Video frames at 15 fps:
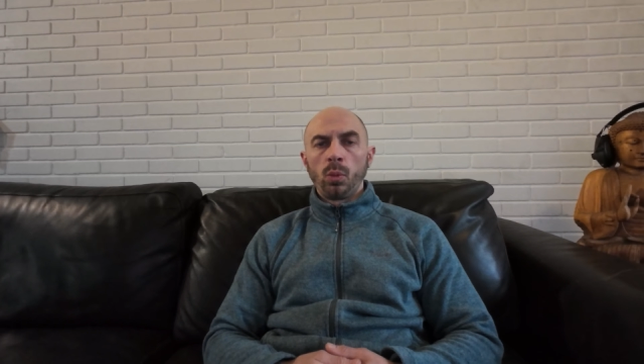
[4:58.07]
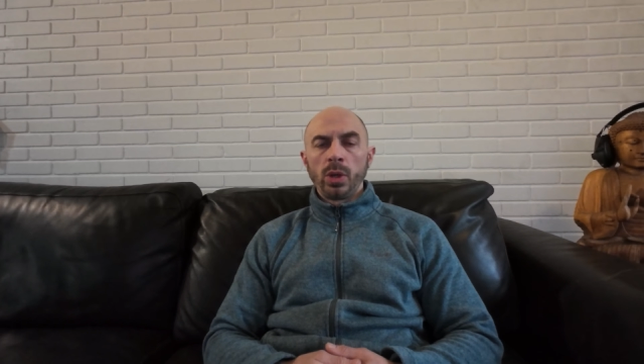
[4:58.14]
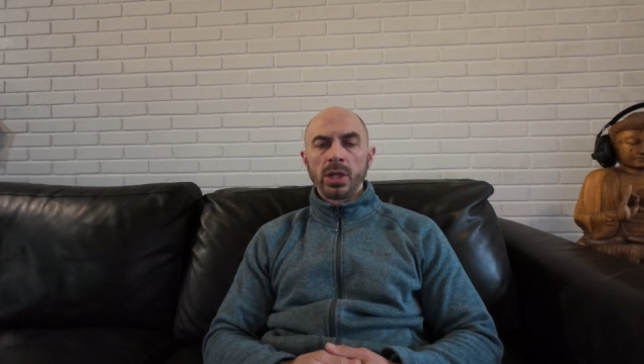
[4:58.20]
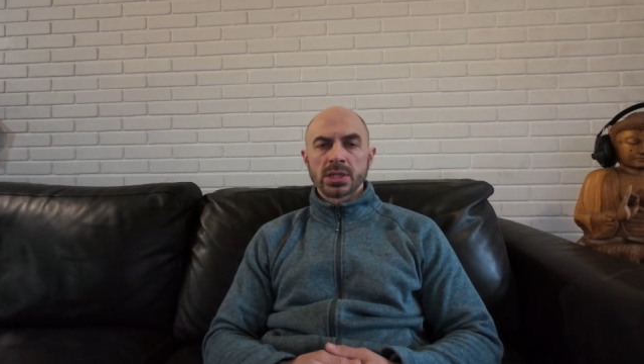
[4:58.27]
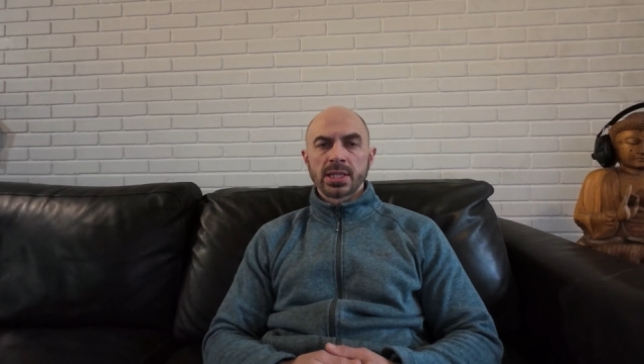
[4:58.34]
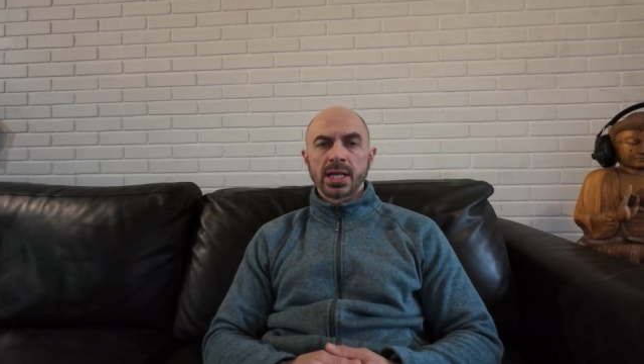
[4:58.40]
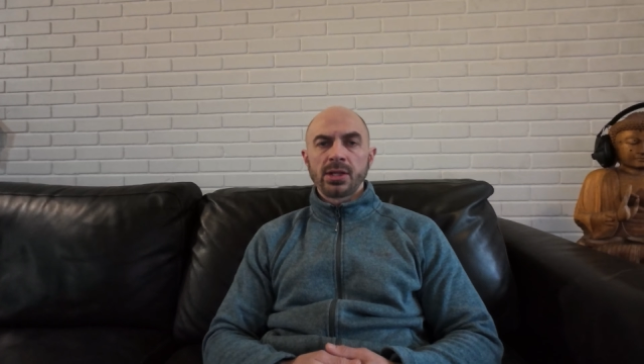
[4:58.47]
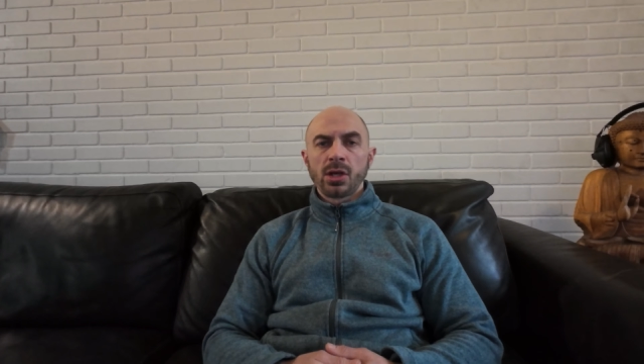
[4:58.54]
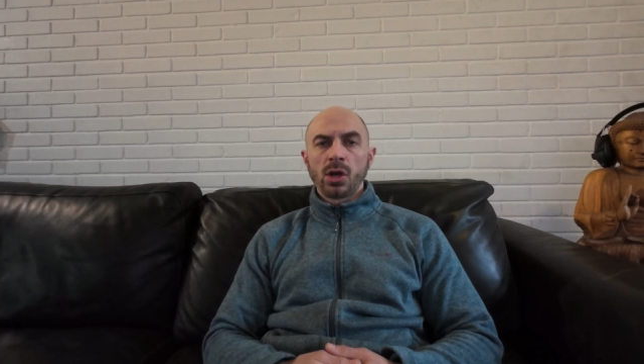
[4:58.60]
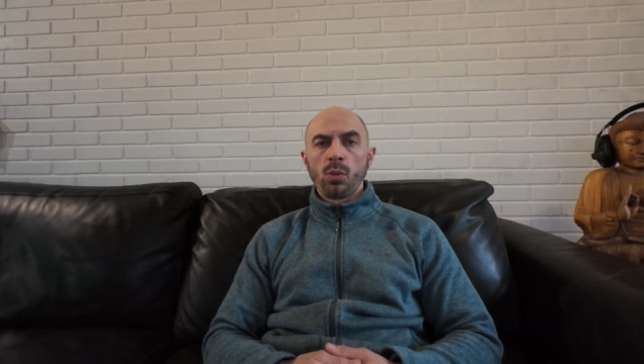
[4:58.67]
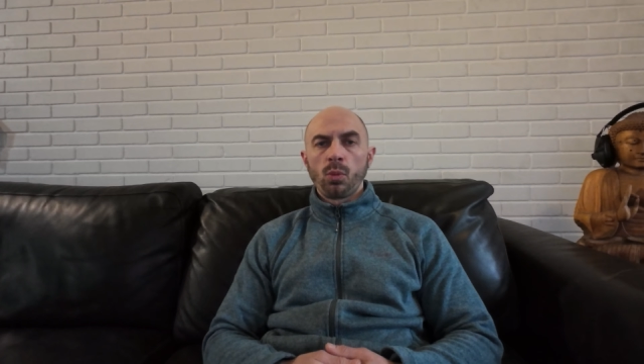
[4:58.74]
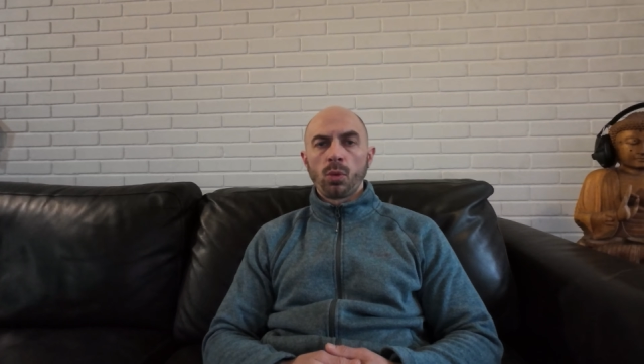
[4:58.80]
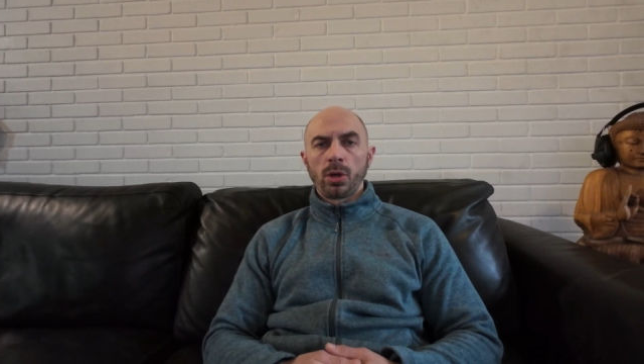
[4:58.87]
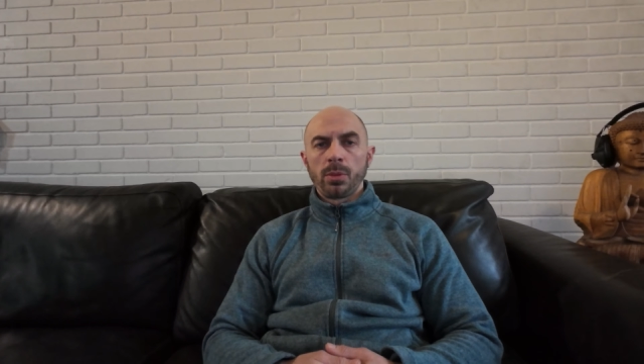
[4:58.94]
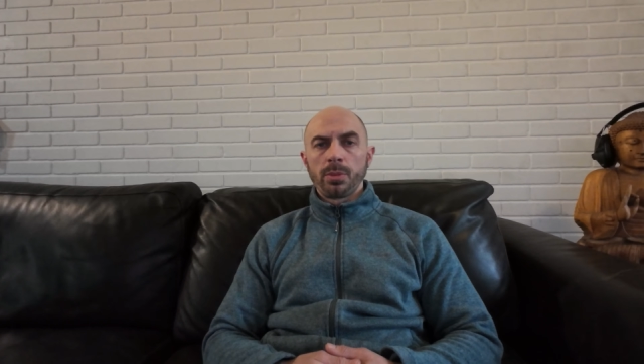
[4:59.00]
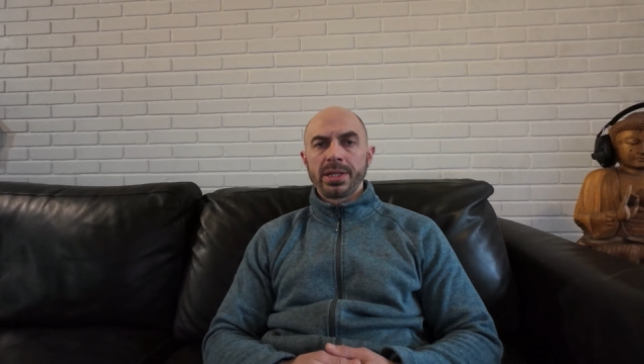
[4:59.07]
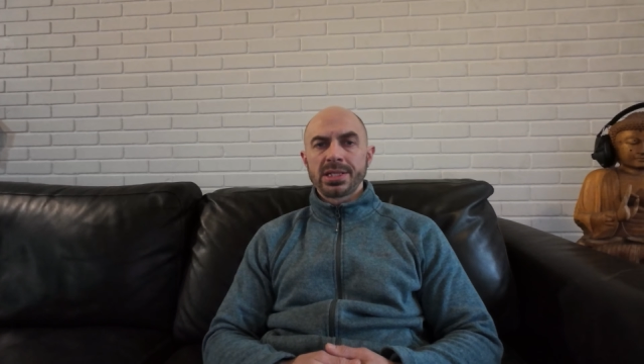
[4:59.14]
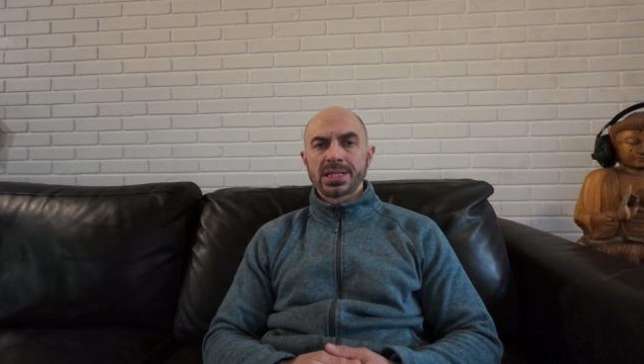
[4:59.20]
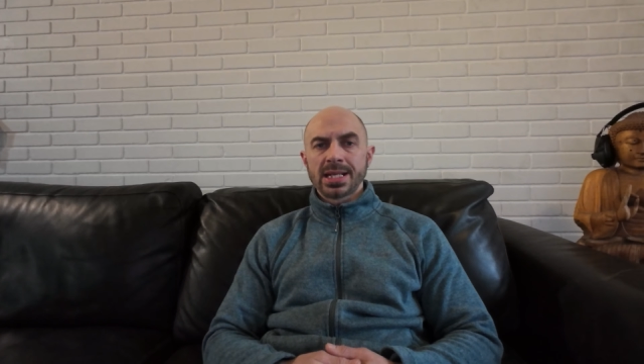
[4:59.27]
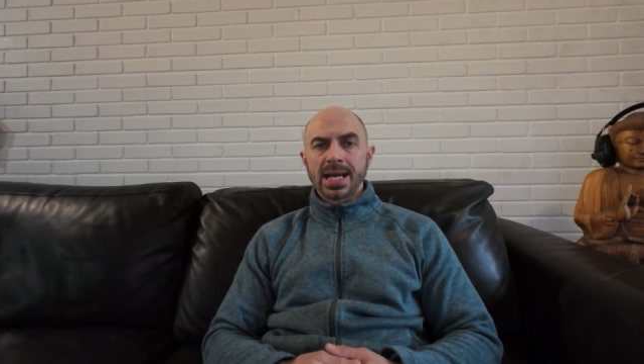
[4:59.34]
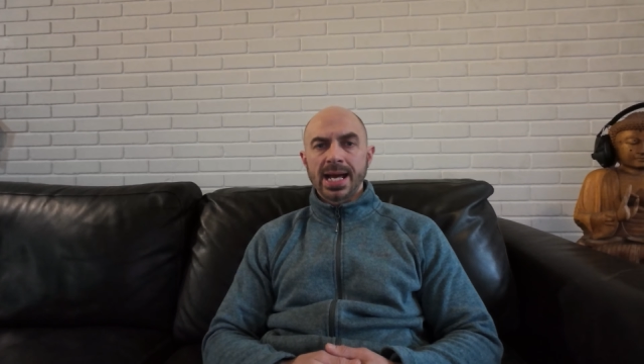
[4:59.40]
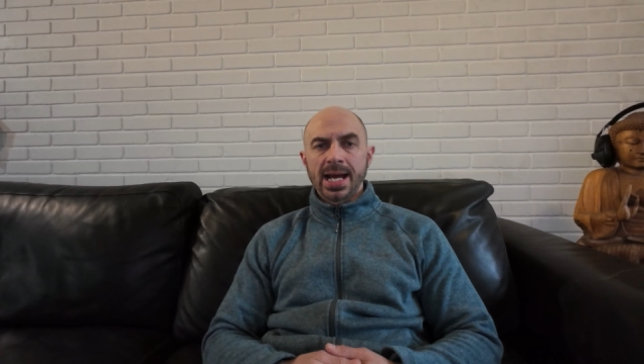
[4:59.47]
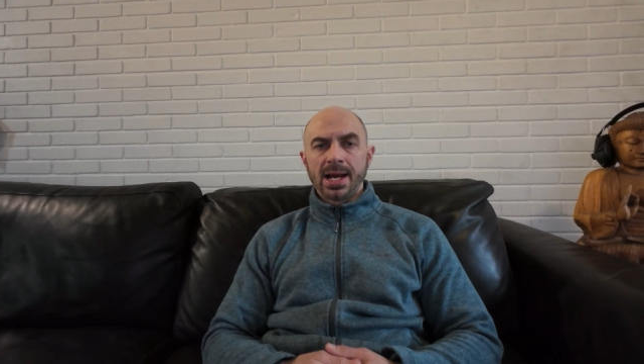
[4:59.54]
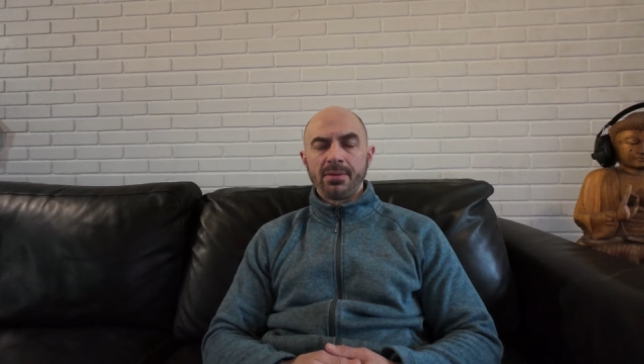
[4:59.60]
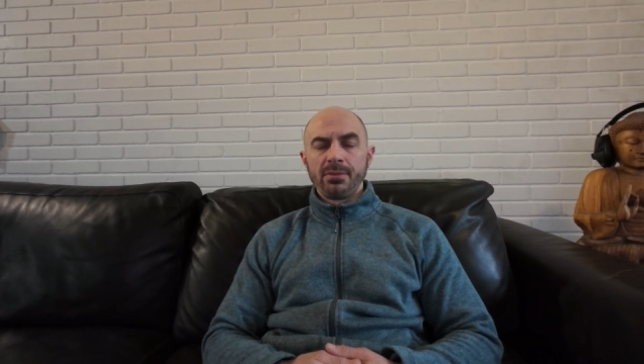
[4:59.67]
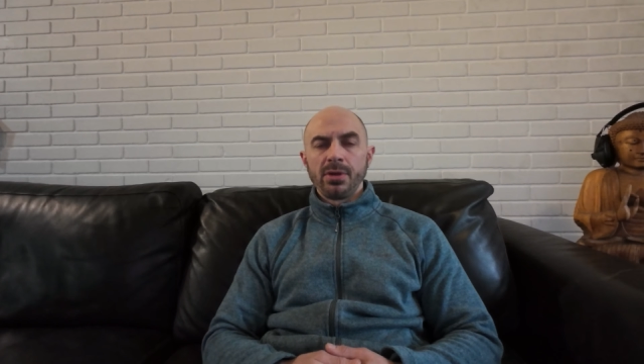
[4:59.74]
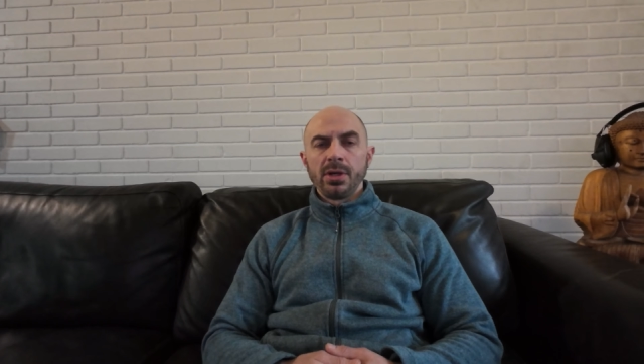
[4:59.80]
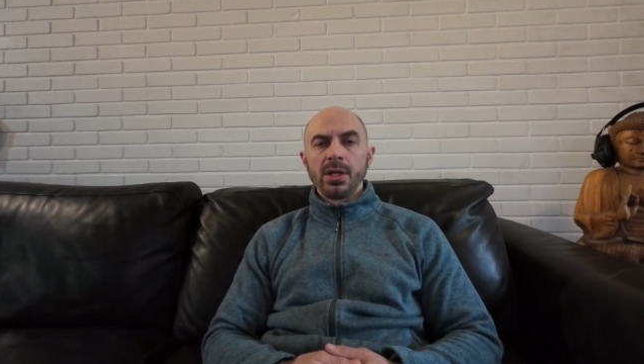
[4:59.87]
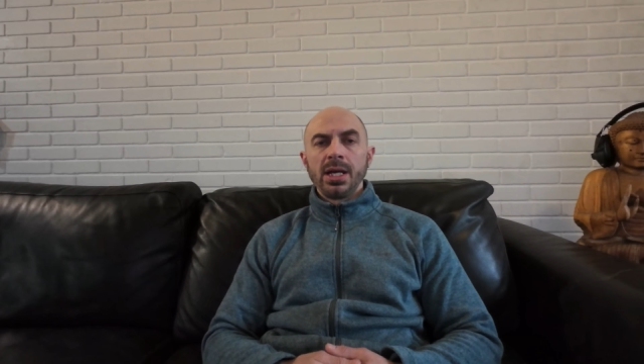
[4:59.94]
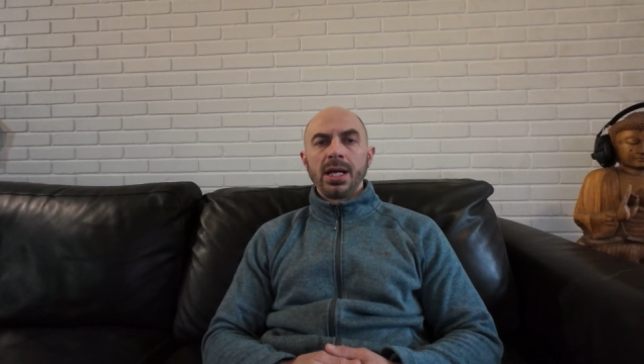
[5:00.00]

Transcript: which they don't want me to have,